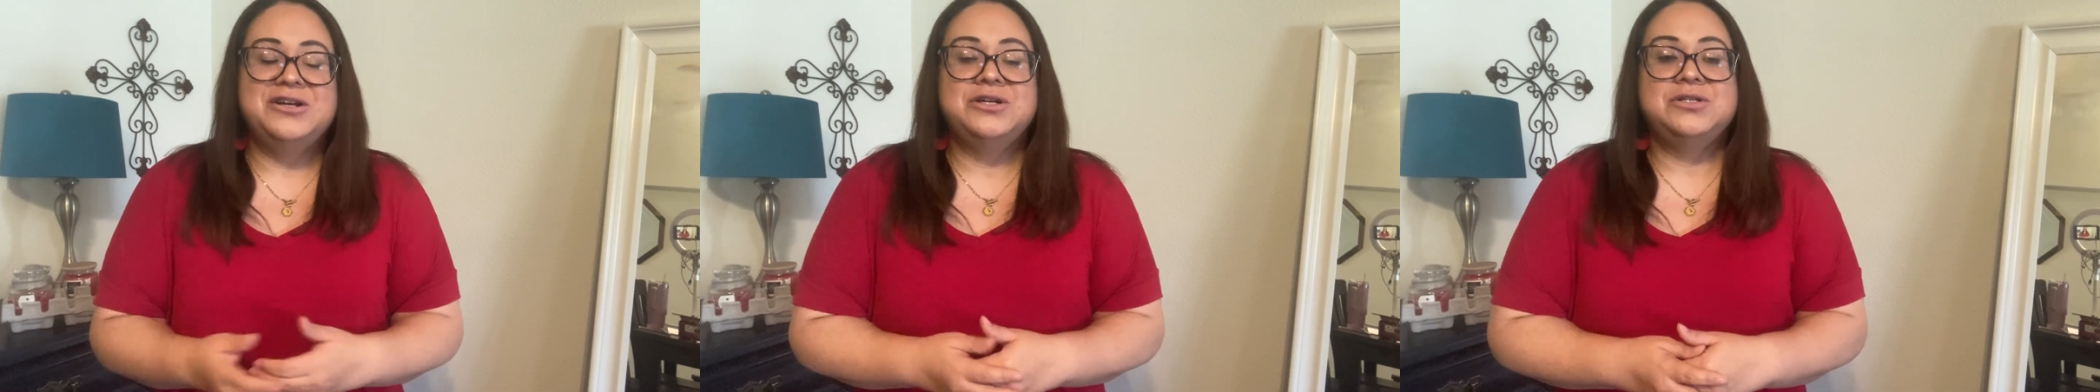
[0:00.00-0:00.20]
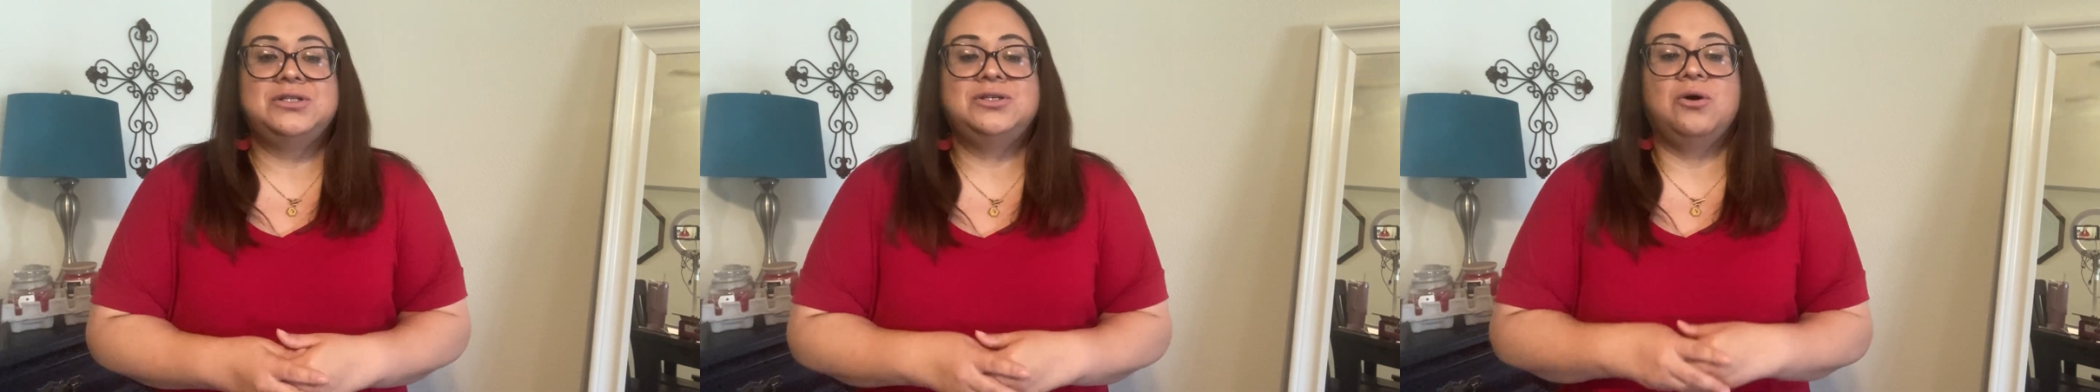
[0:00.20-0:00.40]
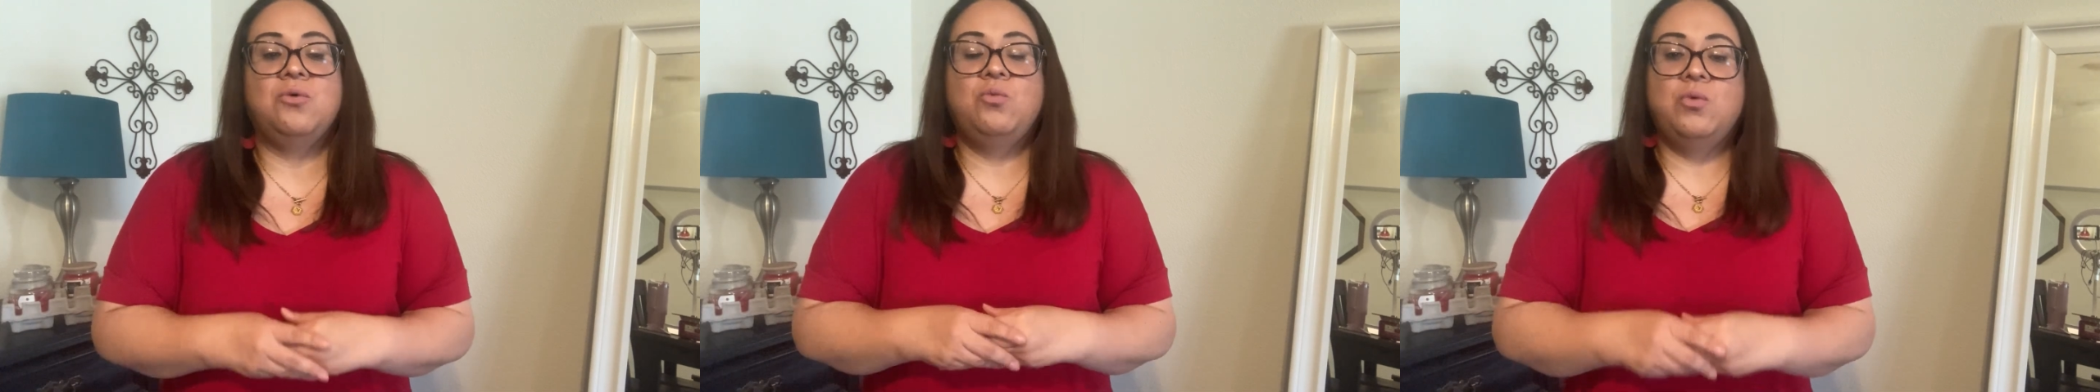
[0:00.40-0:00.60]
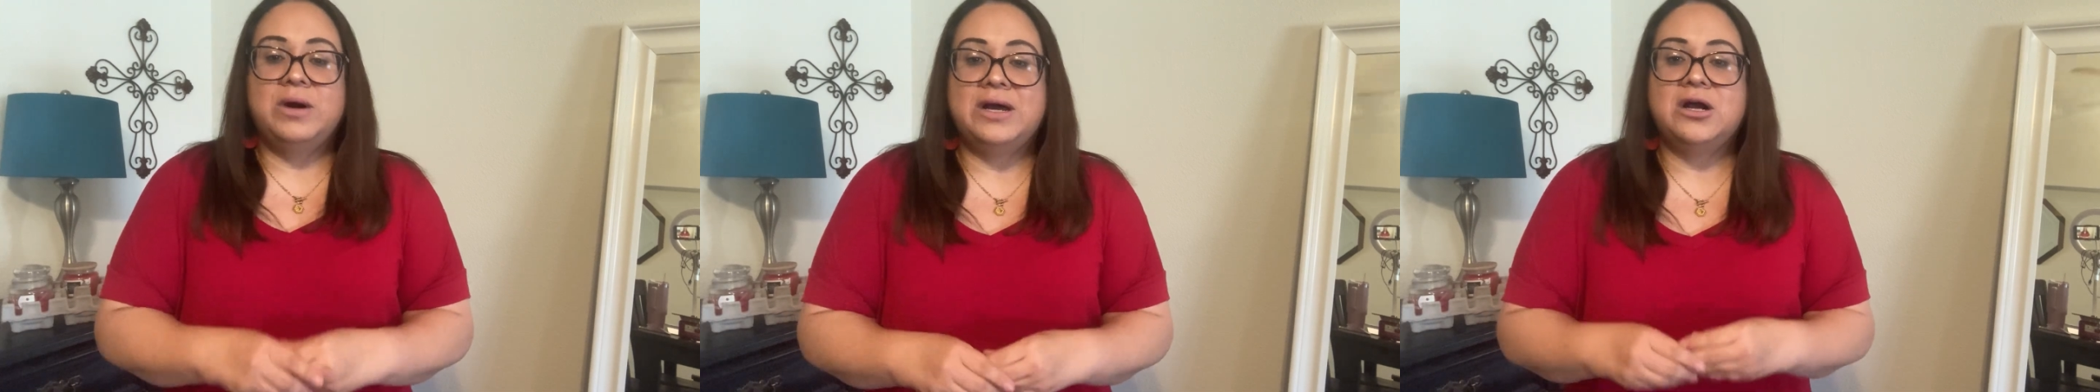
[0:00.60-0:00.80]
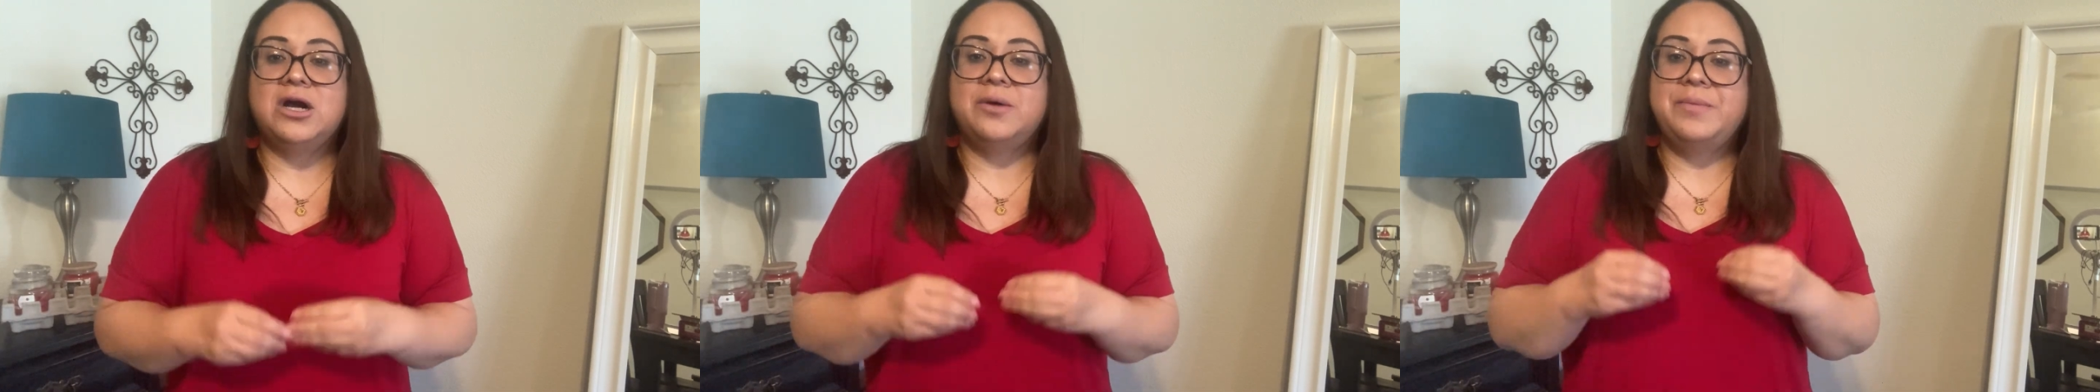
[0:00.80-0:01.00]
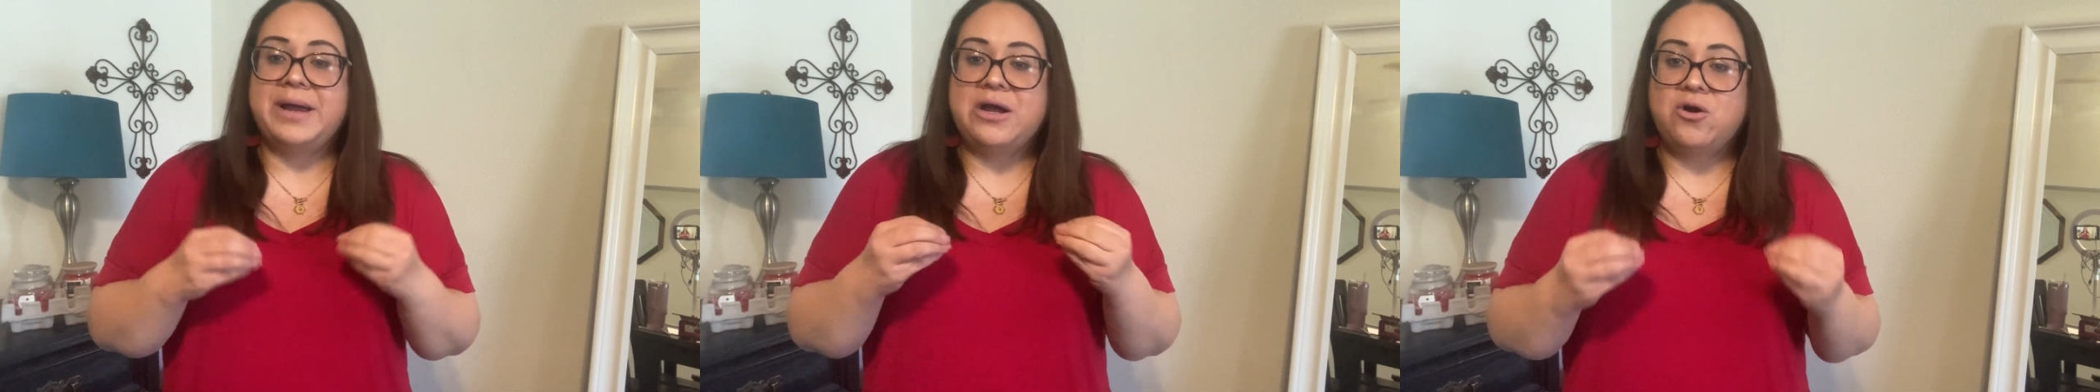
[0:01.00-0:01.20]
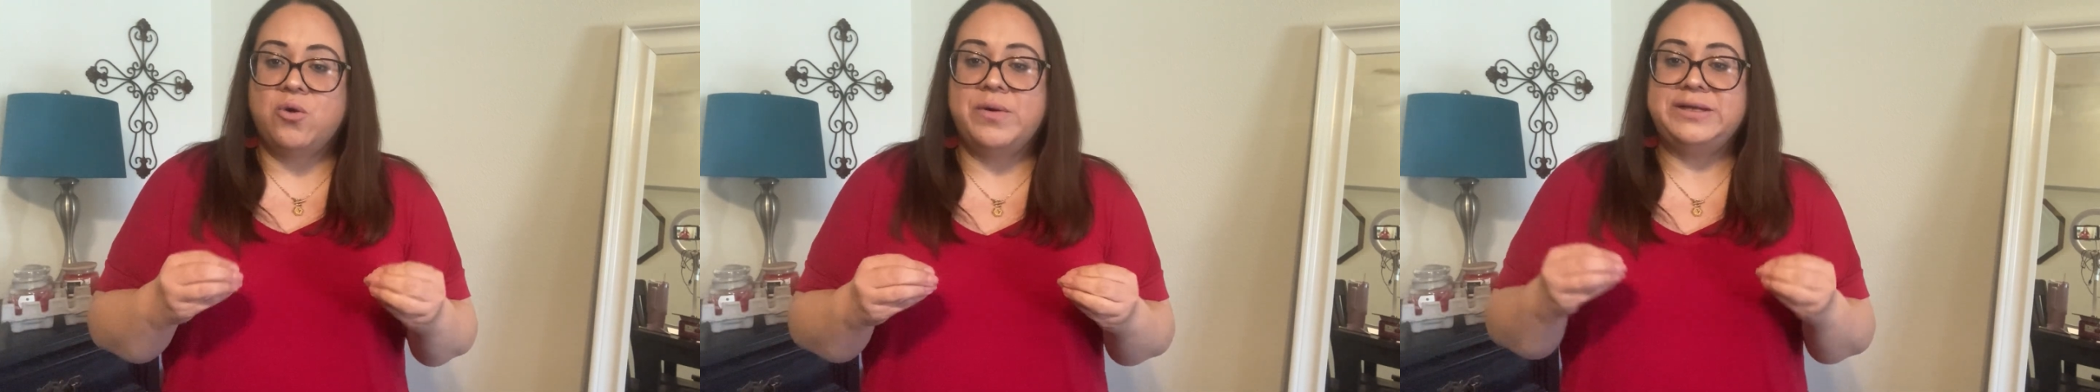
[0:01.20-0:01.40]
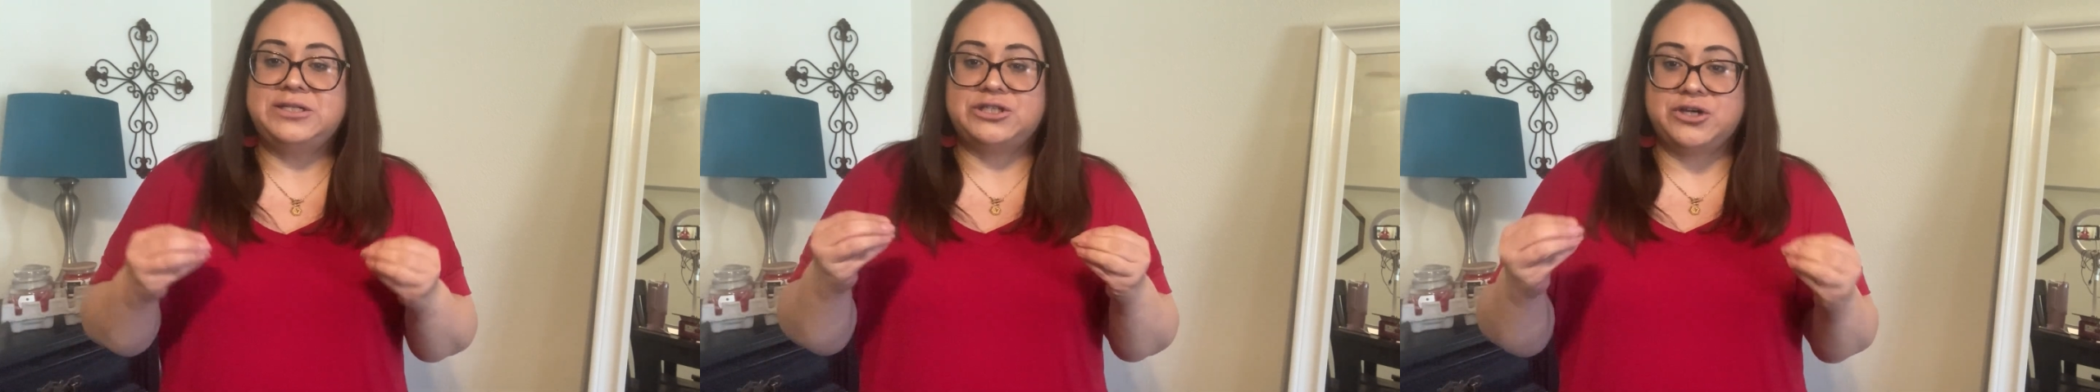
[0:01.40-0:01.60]
So what am I
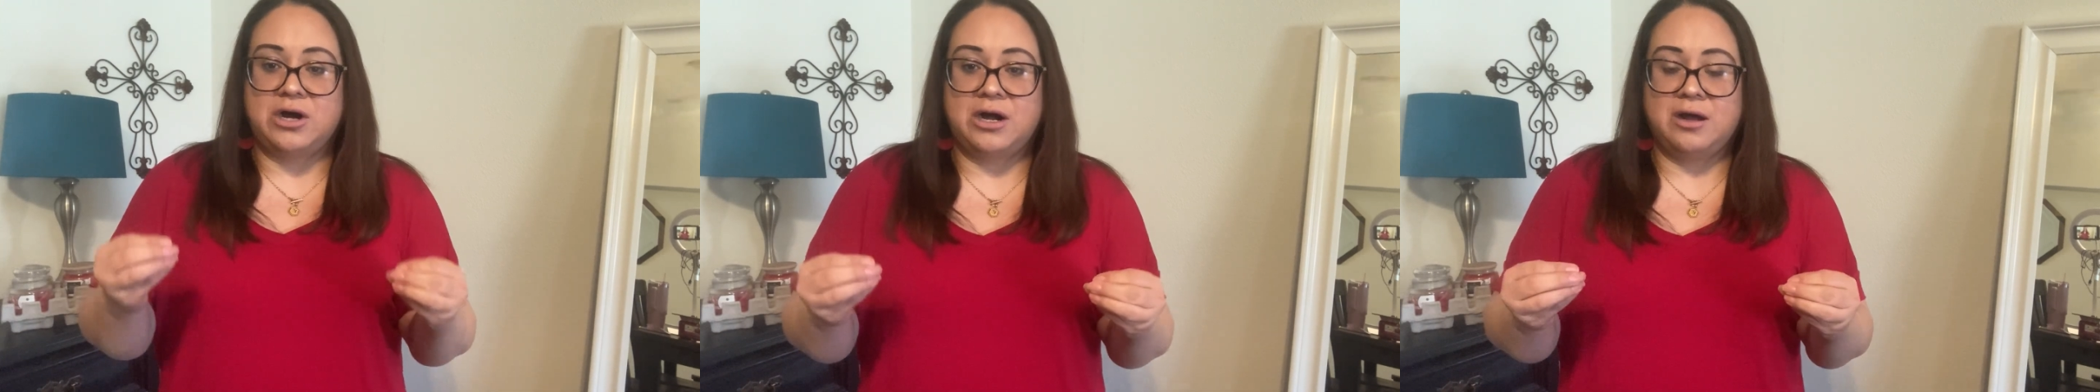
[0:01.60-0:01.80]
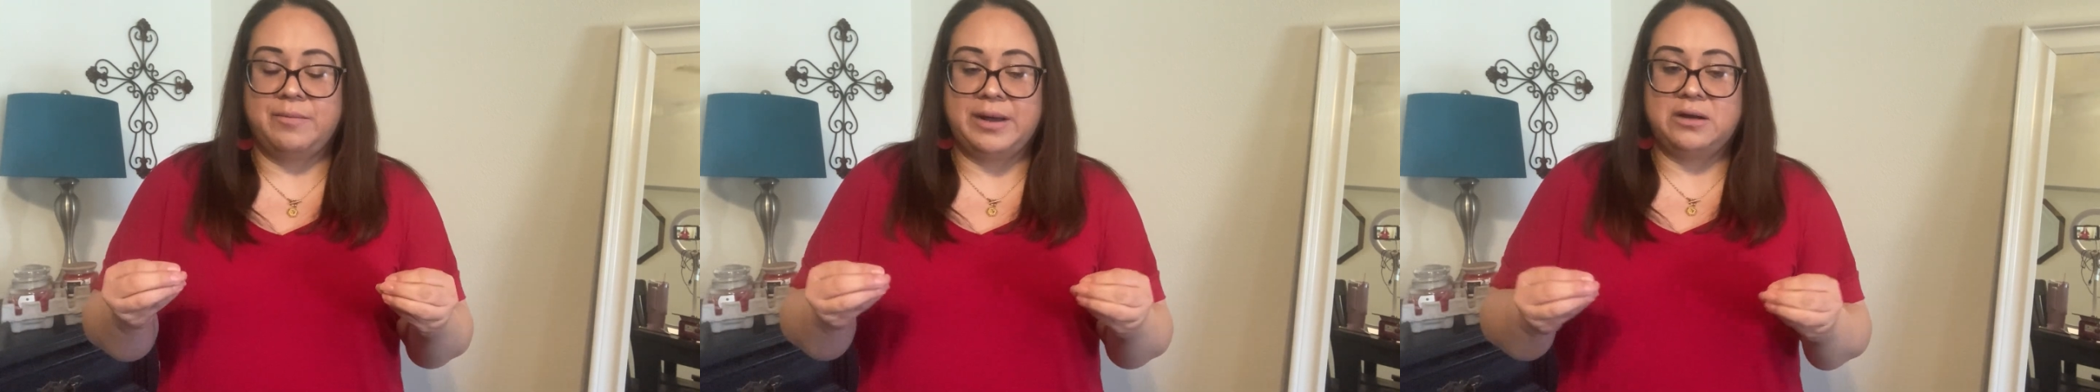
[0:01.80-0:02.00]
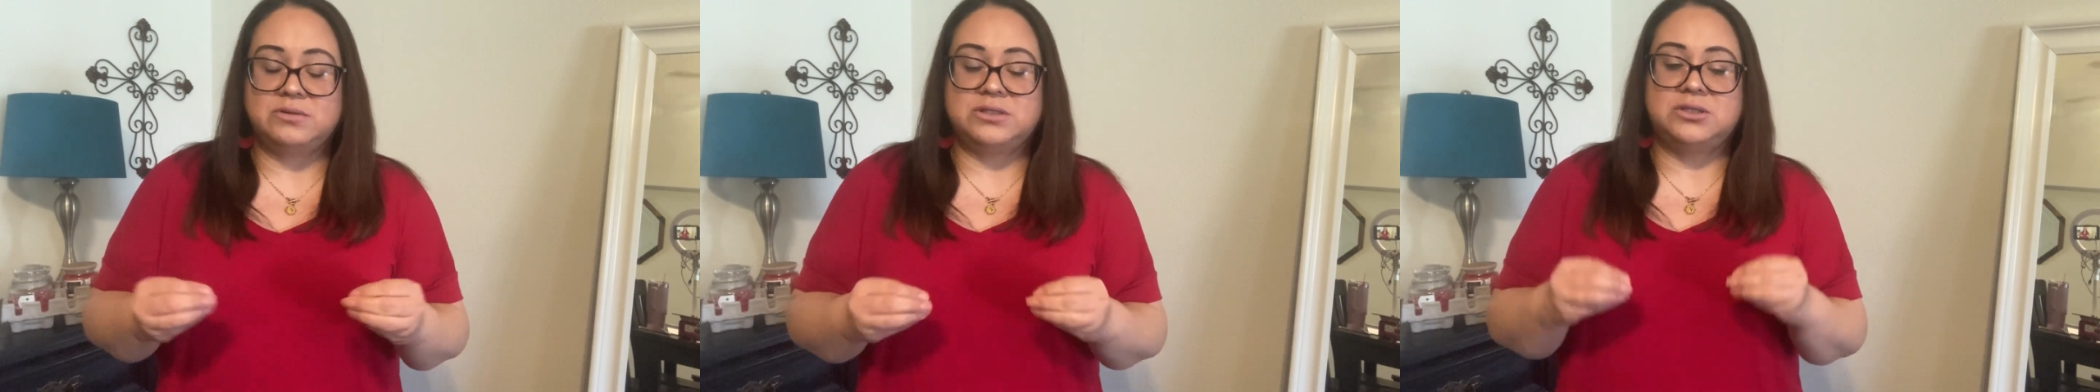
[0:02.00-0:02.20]
going to talk about?